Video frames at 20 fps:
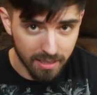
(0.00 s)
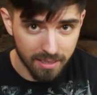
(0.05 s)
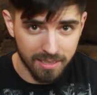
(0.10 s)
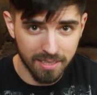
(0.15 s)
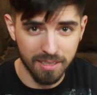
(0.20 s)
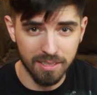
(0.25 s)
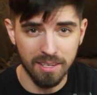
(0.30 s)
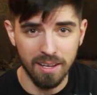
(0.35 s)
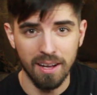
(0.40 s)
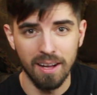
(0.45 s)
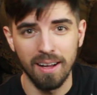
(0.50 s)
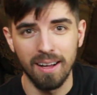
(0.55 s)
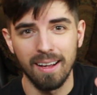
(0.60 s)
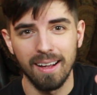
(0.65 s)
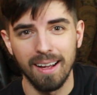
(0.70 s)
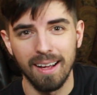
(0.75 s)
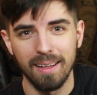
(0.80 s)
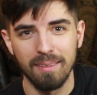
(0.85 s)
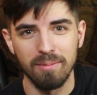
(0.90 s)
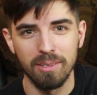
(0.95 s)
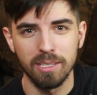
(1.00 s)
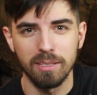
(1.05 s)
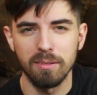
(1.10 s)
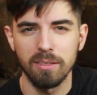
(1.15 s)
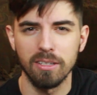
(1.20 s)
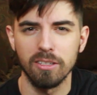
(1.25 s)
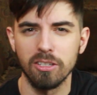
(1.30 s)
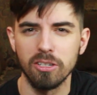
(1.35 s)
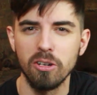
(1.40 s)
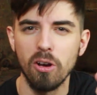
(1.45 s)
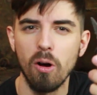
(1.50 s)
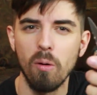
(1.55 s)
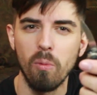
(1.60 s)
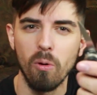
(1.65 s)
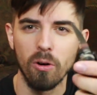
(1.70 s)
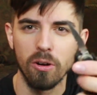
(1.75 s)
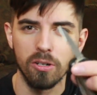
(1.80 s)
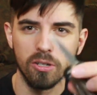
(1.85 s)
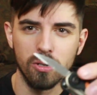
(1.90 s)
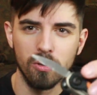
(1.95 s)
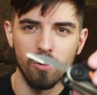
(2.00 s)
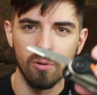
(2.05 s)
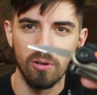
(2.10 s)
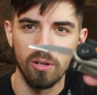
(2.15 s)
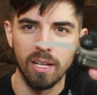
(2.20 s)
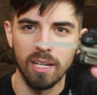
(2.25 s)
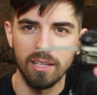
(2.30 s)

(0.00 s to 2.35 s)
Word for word: This is a uh, this is a snowboard tool.